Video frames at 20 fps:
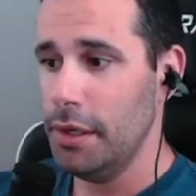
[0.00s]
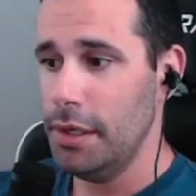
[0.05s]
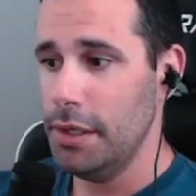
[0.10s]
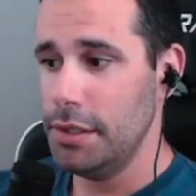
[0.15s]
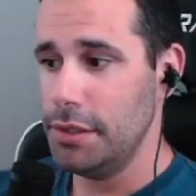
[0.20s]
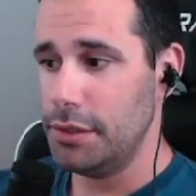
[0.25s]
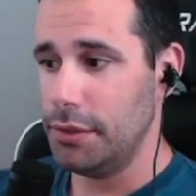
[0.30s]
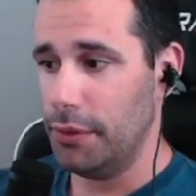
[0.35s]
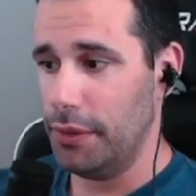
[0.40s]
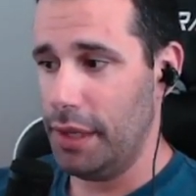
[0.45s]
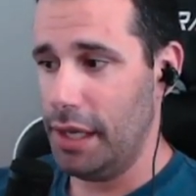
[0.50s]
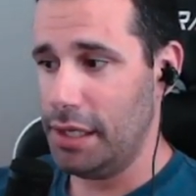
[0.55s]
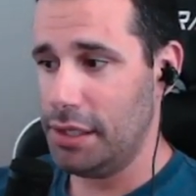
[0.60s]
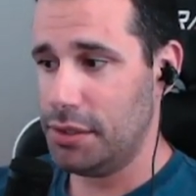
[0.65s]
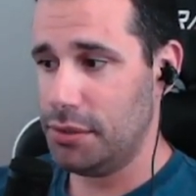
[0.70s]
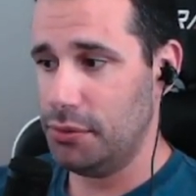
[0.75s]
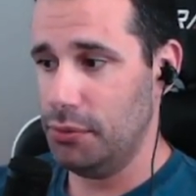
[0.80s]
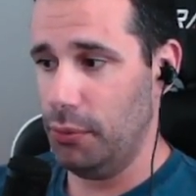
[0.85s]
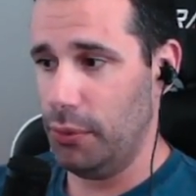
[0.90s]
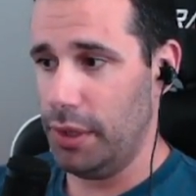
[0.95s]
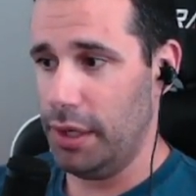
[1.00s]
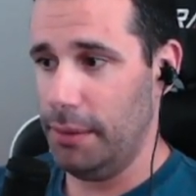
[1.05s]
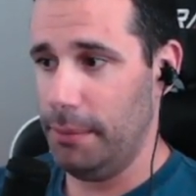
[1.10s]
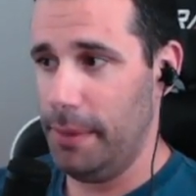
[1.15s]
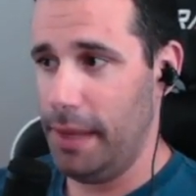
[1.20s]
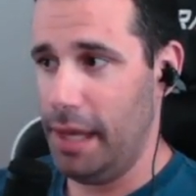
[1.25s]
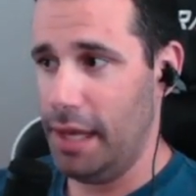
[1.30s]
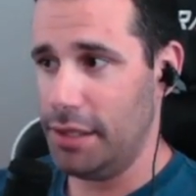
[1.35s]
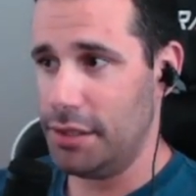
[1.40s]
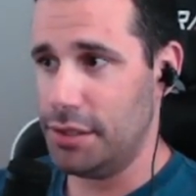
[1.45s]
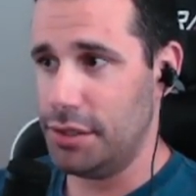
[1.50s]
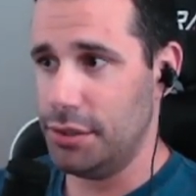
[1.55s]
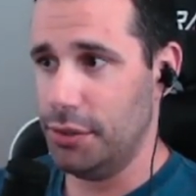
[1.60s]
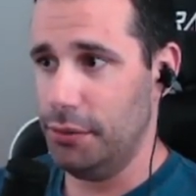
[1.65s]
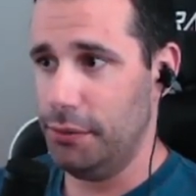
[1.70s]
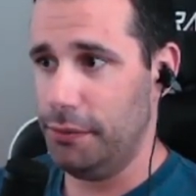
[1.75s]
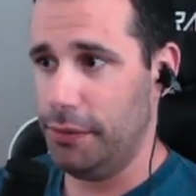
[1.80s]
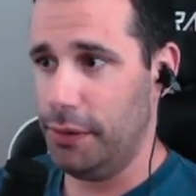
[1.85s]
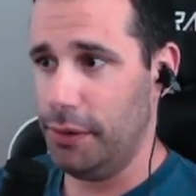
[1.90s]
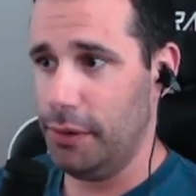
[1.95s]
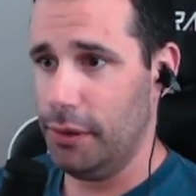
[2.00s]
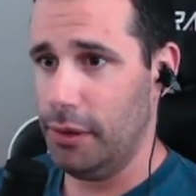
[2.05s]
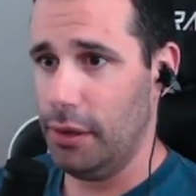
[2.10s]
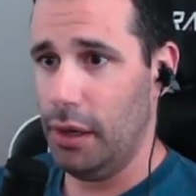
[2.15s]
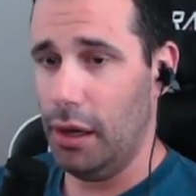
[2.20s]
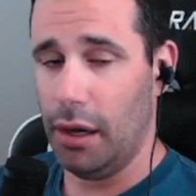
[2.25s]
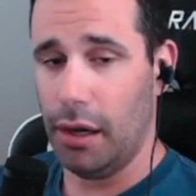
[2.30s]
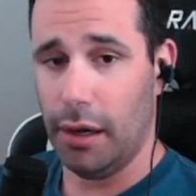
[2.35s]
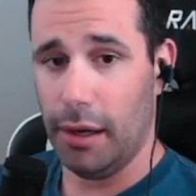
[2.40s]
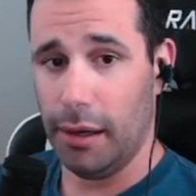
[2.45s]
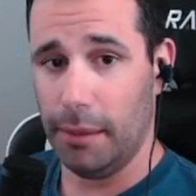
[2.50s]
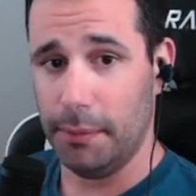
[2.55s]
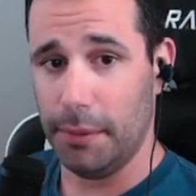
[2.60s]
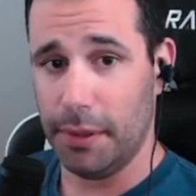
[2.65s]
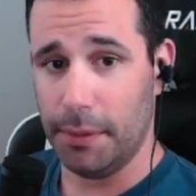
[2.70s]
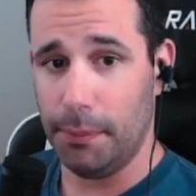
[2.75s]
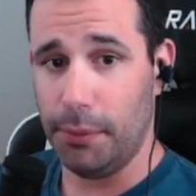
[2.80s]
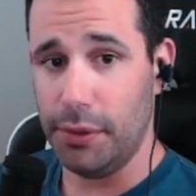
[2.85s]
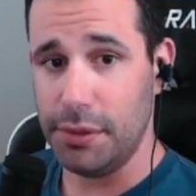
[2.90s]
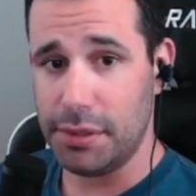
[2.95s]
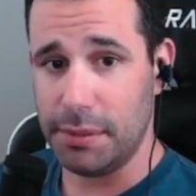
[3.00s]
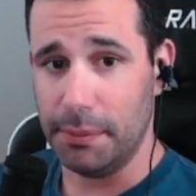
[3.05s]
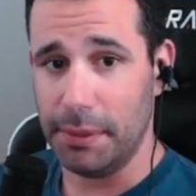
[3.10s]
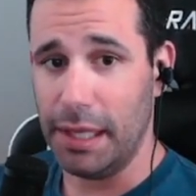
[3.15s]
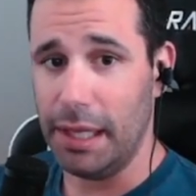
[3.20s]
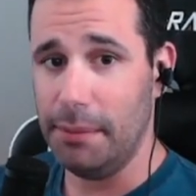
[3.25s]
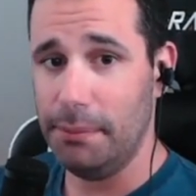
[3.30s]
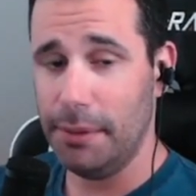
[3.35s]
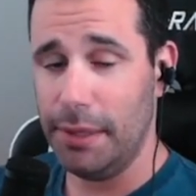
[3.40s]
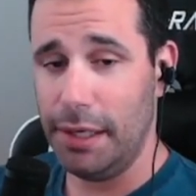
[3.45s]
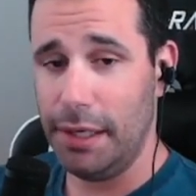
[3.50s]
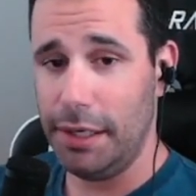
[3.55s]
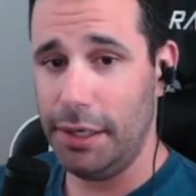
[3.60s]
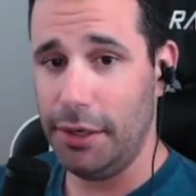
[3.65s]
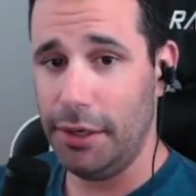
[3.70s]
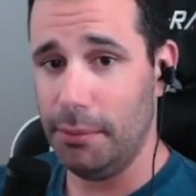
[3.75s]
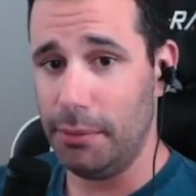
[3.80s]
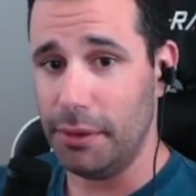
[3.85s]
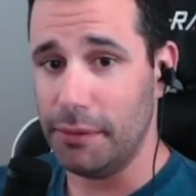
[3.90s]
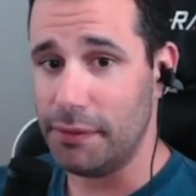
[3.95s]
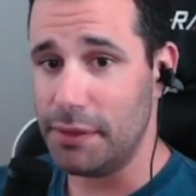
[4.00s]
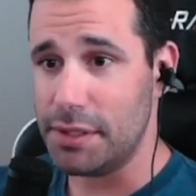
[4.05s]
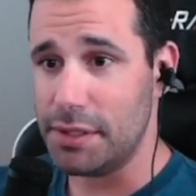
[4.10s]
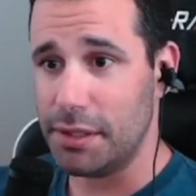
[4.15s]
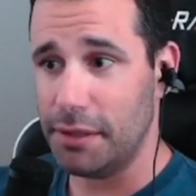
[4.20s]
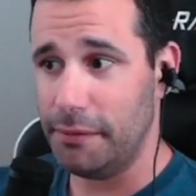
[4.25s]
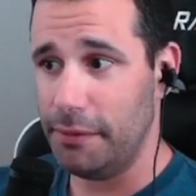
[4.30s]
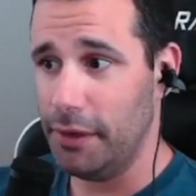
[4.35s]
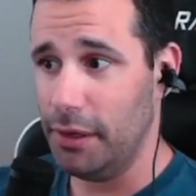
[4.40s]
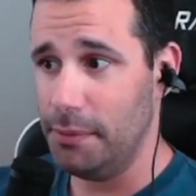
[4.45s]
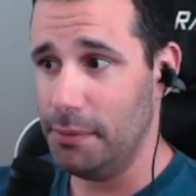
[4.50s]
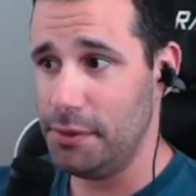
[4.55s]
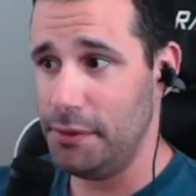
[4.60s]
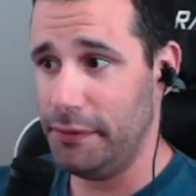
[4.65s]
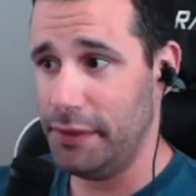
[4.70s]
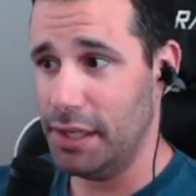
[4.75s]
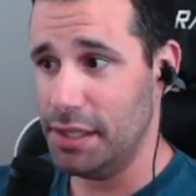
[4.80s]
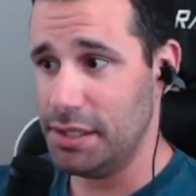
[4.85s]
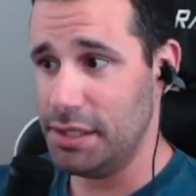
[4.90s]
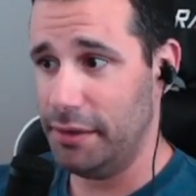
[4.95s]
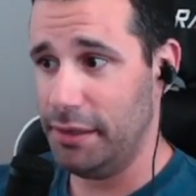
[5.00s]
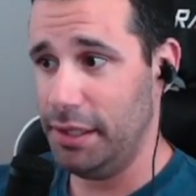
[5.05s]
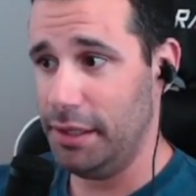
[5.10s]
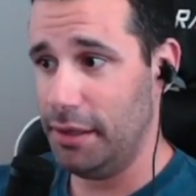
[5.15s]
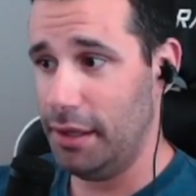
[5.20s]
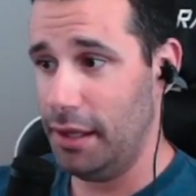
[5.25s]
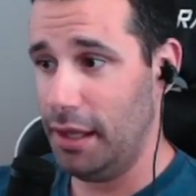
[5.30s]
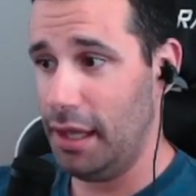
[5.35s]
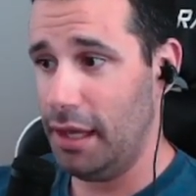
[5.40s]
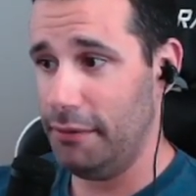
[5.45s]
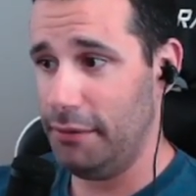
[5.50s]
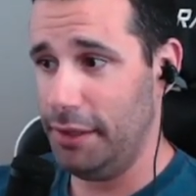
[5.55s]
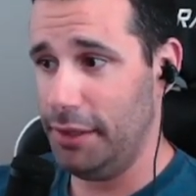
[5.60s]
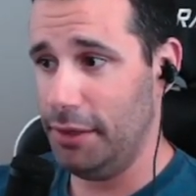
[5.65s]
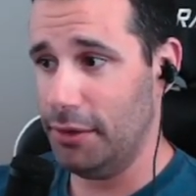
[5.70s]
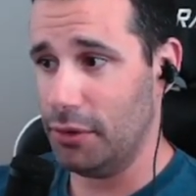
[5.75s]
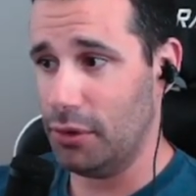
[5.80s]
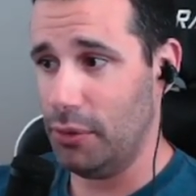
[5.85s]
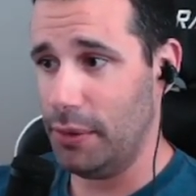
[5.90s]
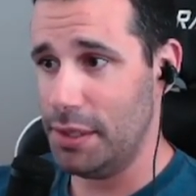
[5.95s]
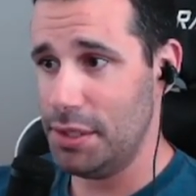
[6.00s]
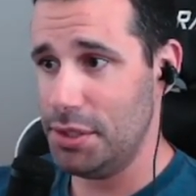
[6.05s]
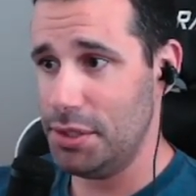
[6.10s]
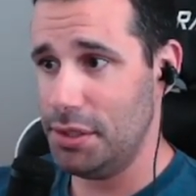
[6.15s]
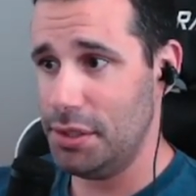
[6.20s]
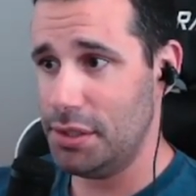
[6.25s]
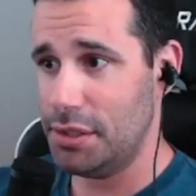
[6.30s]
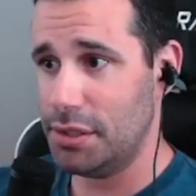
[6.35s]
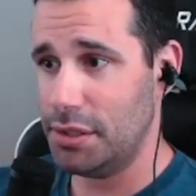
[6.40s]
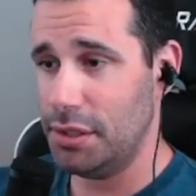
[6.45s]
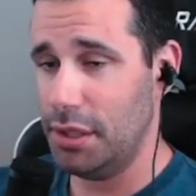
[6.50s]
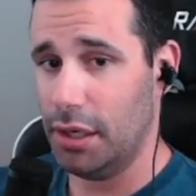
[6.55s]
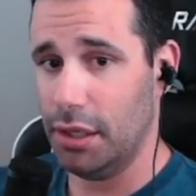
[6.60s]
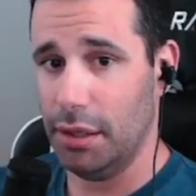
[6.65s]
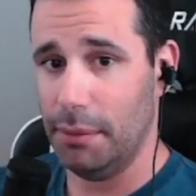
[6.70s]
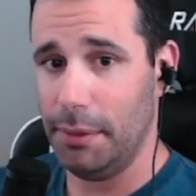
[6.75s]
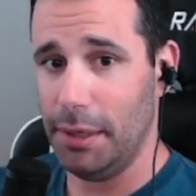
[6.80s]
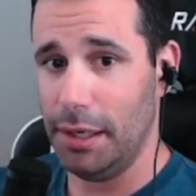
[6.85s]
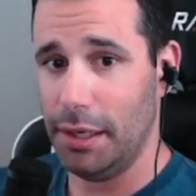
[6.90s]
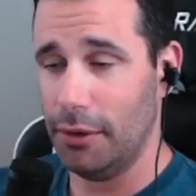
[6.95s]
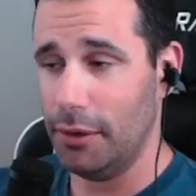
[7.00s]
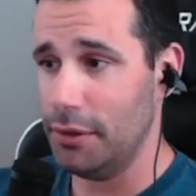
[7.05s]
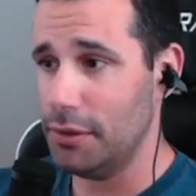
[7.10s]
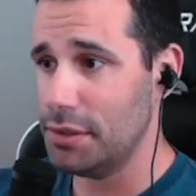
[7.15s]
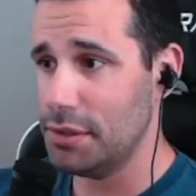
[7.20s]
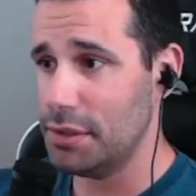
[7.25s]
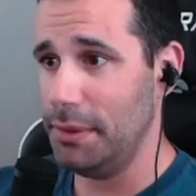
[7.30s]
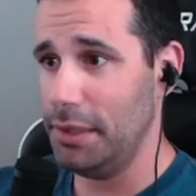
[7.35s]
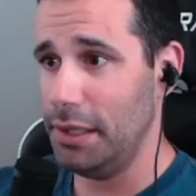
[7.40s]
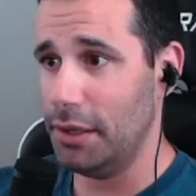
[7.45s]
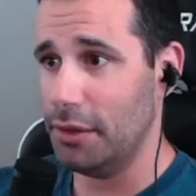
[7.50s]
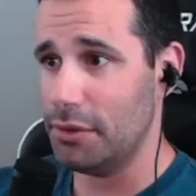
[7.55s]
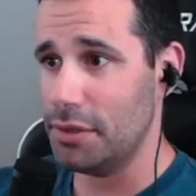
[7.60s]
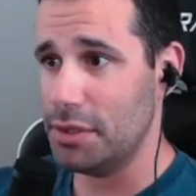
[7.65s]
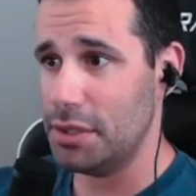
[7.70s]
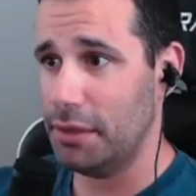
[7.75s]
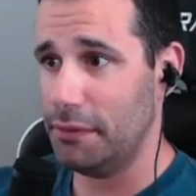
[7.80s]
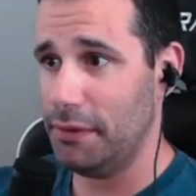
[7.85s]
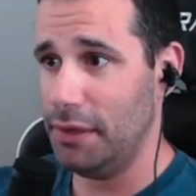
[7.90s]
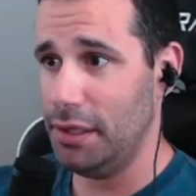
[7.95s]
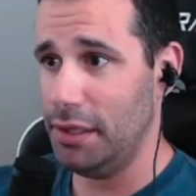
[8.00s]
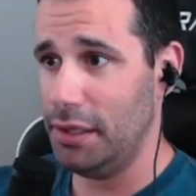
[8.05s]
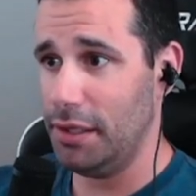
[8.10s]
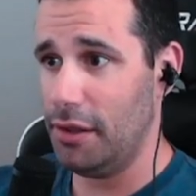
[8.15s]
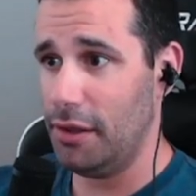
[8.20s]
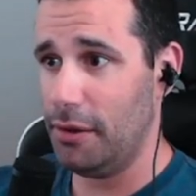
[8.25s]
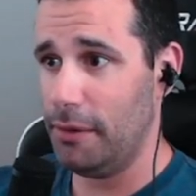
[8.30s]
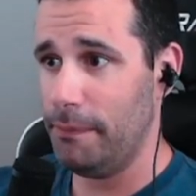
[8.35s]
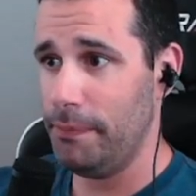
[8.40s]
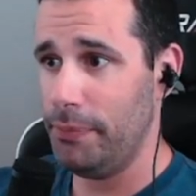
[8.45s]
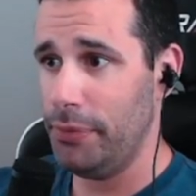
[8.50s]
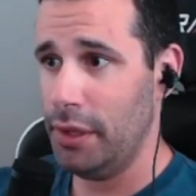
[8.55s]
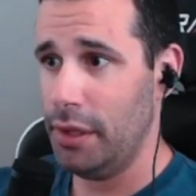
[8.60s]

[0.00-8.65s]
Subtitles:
So that's what I'm at so far. I'm going to put some gameplay in here, but if this stuff helps, you guys have any other questions, let me know. Here's the other stuff I did though.